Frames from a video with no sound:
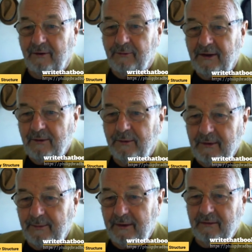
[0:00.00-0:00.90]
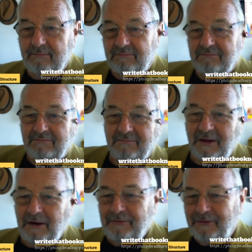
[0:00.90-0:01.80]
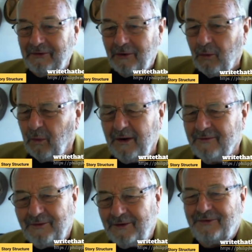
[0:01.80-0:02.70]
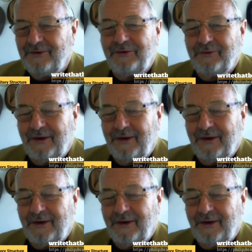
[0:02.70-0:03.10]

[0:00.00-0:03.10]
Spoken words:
I really want to be a funeral